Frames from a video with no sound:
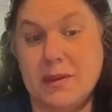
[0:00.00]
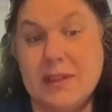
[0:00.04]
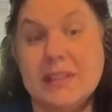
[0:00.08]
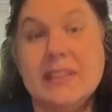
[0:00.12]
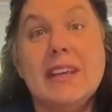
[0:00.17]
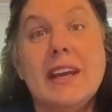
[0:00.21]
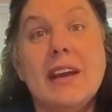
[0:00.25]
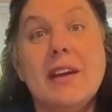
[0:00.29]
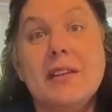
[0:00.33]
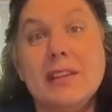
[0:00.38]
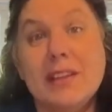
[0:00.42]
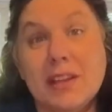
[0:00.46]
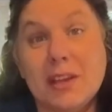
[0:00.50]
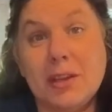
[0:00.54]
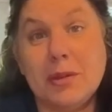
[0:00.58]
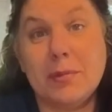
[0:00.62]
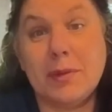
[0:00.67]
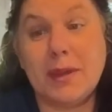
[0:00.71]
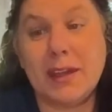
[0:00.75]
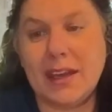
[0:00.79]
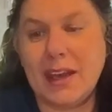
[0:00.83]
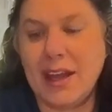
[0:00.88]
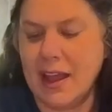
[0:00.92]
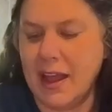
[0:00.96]
it down a little
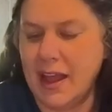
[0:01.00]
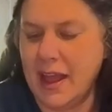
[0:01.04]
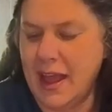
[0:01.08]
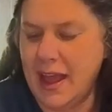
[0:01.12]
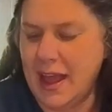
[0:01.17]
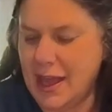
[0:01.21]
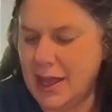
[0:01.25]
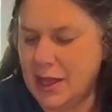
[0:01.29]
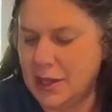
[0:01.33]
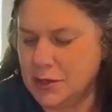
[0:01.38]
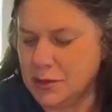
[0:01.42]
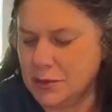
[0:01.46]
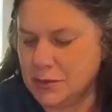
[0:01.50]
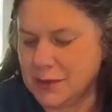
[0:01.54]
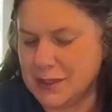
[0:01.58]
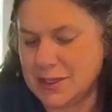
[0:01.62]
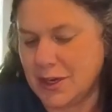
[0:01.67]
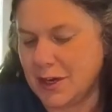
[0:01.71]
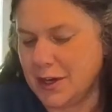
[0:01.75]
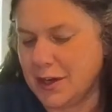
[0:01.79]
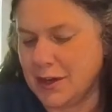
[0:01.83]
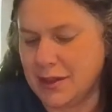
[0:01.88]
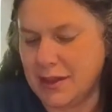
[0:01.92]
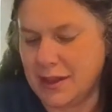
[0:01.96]
bit and
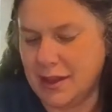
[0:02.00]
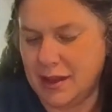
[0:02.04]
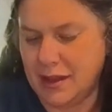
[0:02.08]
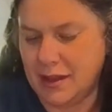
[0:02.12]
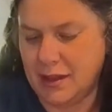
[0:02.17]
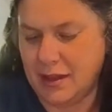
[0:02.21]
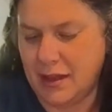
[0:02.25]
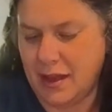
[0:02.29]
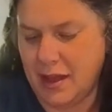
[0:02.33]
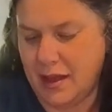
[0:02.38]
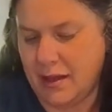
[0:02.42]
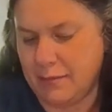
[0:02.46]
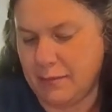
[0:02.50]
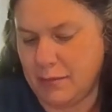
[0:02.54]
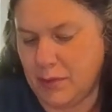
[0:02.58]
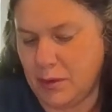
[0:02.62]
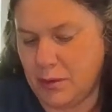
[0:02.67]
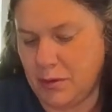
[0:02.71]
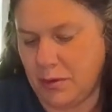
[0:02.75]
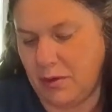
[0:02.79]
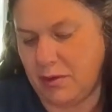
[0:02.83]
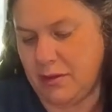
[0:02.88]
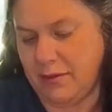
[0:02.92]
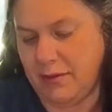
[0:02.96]
retard the
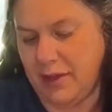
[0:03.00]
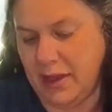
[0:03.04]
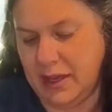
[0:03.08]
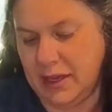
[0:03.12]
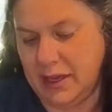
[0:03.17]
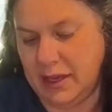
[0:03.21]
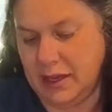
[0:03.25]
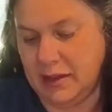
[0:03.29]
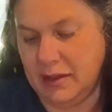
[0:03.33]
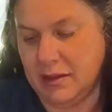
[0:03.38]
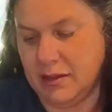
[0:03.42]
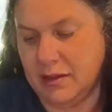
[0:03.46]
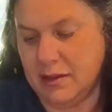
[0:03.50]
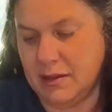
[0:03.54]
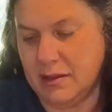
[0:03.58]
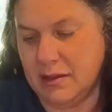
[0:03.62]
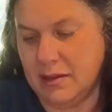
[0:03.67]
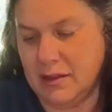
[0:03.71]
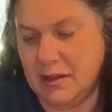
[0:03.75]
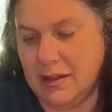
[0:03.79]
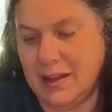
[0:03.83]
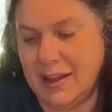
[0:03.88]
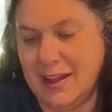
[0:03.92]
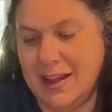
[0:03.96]
growth of any
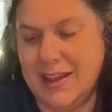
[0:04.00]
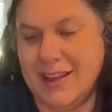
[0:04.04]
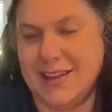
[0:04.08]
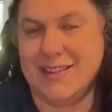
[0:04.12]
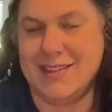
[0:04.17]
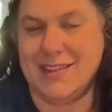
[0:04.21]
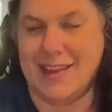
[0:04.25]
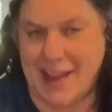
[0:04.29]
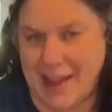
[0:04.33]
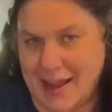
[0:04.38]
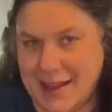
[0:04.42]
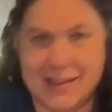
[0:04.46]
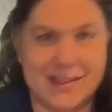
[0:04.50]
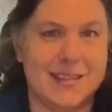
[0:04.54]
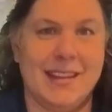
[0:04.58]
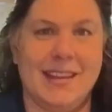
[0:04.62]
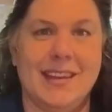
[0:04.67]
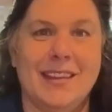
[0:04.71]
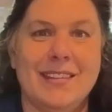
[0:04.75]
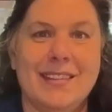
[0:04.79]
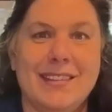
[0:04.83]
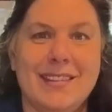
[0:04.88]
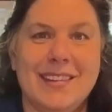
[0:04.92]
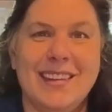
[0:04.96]

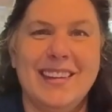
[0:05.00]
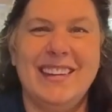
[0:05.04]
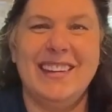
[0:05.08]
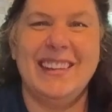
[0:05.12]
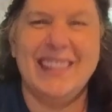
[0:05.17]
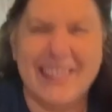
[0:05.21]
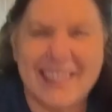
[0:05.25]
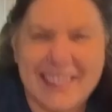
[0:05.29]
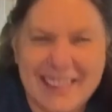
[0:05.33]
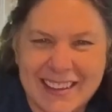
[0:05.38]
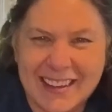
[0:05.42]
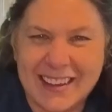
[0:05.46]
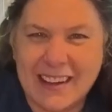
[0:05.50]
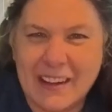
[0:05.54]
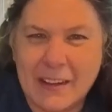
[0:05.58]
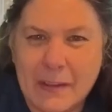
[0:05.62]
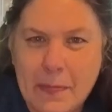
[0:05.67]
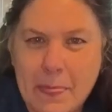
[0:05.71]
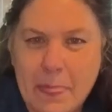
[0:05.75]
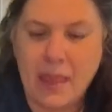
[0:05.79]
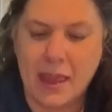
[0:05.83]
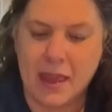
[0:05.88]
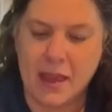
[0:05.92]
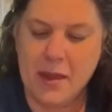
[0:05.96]
nasties.
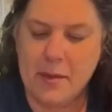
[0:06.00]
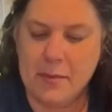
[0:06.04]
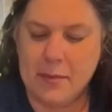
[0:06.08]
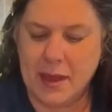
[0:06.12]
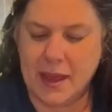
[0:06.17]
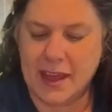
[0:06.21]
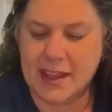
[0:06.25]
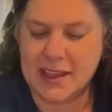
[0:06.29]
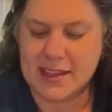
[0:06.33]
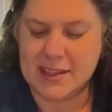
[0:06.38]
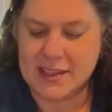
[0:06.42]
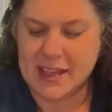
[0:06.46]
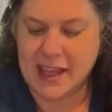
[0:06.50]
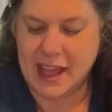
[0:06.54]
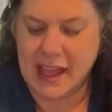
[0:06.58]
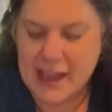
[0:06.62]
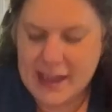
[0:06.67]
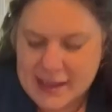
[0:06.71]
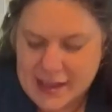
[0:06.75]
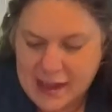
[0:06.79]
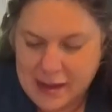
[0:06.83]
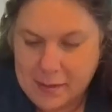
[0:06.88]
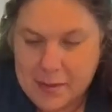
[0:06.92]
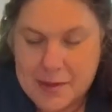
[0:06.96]
Because
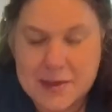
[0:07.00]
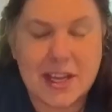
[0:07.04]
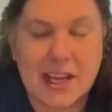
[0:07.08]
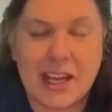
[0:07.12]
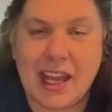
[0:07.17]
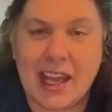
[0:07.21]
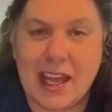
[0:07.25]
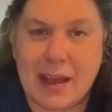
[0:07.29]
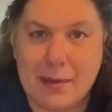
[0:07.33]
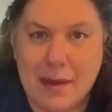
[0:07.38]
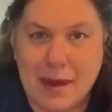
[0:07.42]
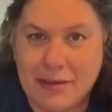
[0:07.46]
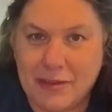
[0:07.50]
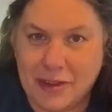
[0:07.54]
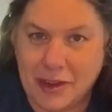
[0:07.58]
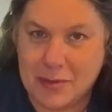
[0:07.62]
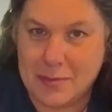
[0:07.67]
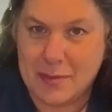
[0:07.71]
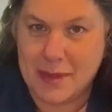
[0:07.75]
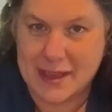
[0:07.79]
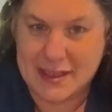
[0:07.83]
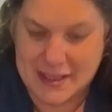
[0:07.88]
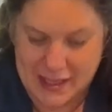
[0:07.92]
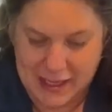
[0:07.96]
anytime you're talking about
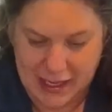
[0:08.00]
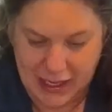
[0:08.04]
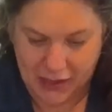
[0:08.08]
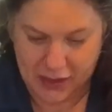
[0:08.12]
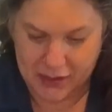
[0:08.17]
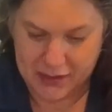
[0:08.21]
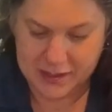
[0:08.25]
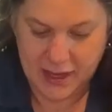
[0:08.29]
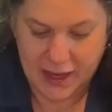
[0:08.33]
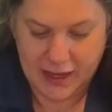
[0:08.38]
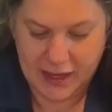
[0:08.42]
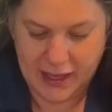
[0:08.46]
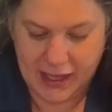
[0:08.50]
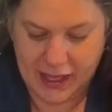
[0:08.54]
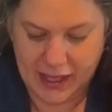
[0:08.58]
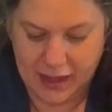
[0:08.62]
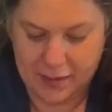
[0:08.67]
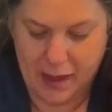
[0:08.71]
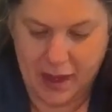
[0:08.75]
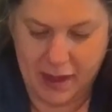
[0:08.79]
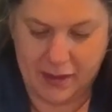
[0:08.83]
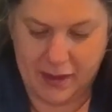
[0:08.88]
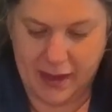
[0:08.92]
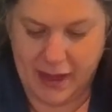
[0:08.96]
fermenting, you're talking
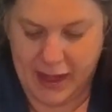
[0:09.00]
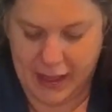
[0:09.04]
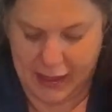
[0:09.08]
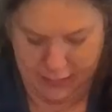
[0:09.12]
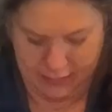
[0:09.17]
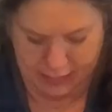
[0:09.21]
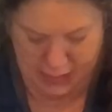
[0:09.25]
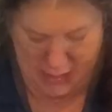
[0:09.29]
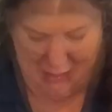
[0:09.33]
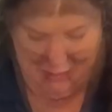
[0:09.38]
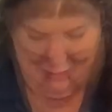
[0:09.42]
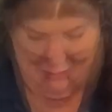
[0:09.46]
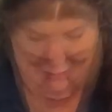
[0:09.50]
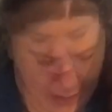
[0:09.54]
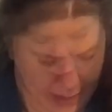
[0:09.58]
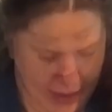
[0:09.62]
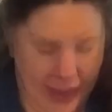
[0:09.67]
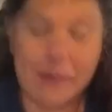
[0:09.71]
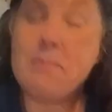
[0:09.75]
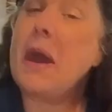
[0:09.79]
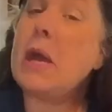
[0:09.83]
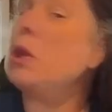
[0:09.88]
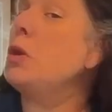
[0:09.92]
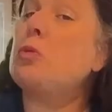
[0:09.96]
about kind of a
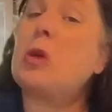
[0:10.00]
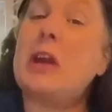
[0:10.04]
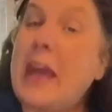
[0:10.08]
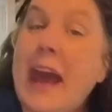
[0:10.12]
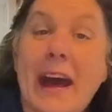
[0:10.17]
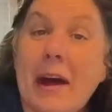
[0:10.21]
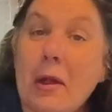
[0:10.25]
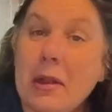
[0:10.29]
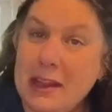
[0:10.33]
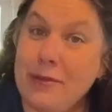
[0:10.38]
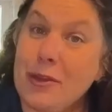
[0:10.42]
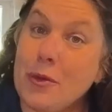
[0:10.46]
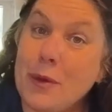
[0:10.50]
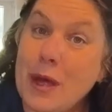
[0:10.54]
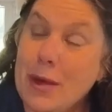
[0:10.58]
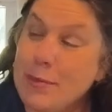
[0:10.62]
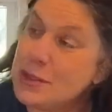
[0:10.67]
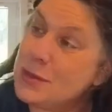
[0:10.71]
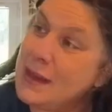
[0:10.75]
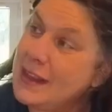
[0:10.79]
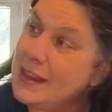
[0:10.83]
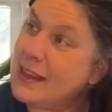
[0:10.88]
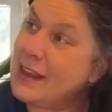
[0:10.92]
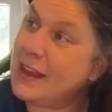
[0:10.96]
battle royale, if you will,
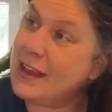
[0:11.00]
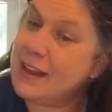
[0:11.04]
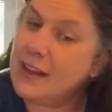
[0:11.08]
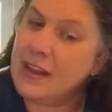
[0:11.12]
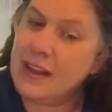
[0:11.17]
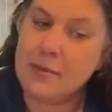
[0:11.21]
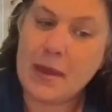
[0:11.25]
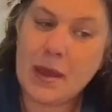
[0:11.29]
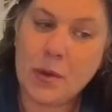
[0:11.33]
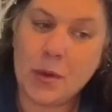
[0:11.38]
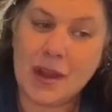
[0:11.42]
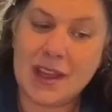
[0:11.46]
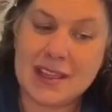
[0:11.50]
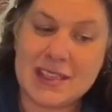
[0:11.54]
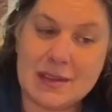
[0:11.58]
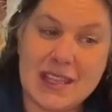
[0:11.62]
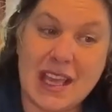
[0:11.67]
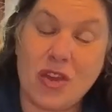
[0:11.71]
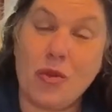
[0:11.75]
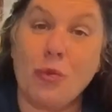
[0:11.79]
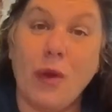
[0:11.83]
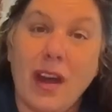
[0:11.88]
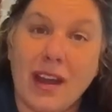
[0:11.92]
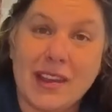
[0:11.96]
between the microorganisms
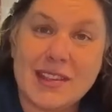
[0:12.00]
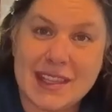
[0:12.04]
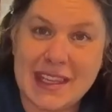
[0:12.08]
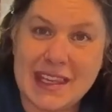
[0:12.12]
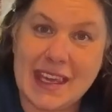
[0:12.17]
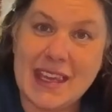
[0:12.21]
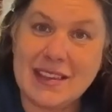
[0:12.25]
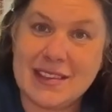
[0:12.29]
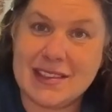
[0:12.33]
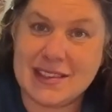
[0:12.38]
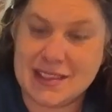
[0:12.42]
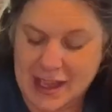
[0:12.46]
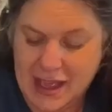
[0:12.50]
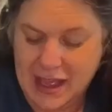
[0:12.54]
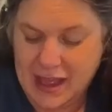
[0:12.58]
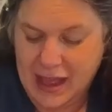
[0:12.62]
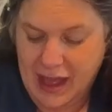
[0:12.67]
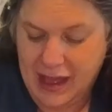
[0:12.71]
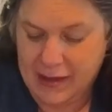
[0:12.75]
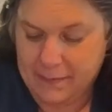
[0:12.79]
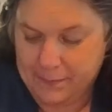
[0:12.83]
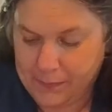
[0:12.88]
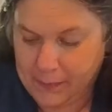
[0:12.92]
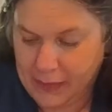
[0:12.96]
that you want, the yeast,
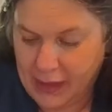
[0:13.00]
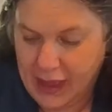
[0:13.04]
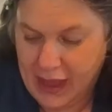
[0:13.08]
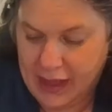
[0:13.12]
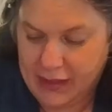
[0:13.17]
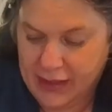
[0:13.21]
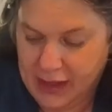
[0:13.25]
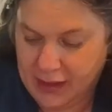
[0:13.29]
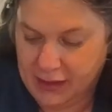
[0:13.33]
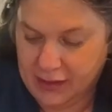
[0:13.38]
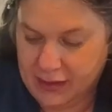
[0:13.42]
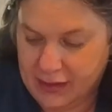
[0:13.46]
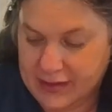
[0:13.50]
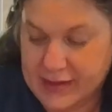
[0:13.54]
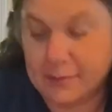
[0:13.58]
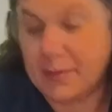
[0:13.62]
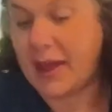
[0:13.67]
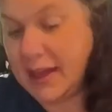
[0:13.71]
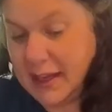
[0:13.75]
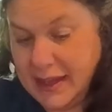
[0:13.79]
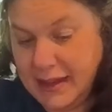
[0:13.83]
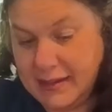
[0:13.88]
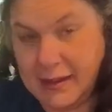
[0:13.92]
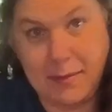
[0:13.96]
and the
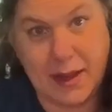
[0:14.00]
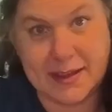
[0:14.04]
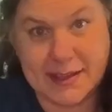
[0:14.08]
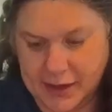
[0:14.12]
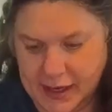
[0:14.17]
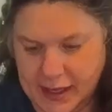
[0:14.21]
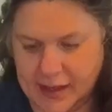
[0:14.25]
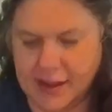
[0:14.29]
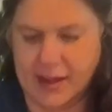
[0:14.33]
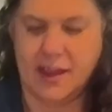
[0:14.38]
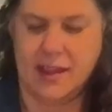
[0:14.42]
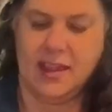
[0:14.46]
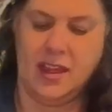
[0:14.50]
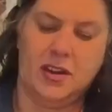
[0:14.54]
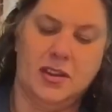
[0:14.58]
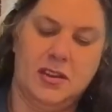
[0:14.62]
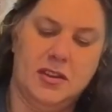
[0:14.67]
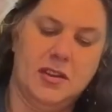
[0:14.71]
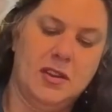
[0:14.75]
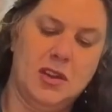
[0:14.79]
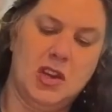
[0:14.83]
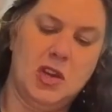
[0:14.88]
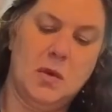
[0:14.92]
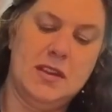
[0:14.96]
symbiotic yeast and bacteria that
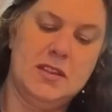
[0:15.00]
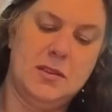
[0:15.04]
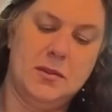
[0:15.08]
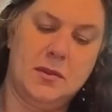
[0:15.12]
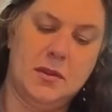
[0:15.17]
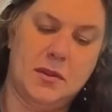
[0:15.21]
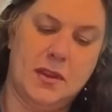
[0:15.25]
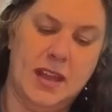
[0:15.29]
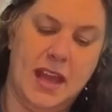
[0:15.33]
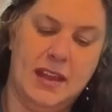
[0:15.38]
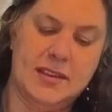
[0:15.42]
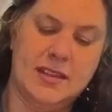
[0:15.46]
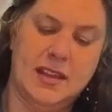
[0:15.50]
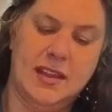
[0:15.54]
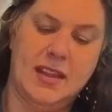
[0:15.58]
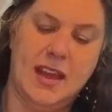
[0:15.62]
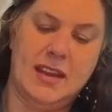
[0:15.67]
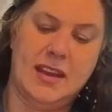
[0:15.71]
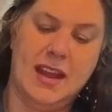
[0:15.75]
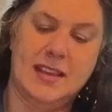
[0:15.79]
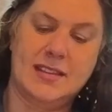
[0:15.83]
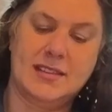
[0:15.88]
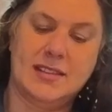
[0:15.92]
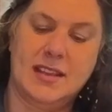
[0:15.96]
are going to create
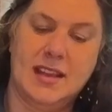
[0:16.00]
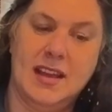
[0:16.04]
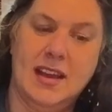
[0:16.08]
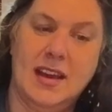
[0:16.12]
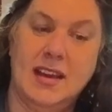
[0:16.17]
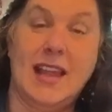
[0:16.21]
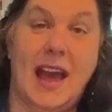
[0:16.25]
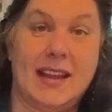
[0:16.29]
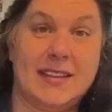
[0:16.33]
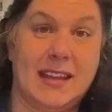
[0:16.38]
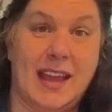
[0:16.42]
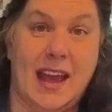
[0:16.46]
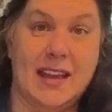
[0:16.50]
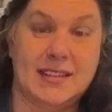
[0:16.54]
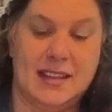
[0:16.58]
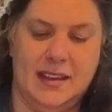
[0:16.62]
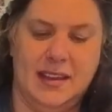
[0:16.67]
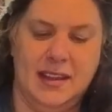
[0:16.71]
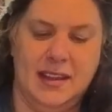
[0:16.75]
that nice lactic acid.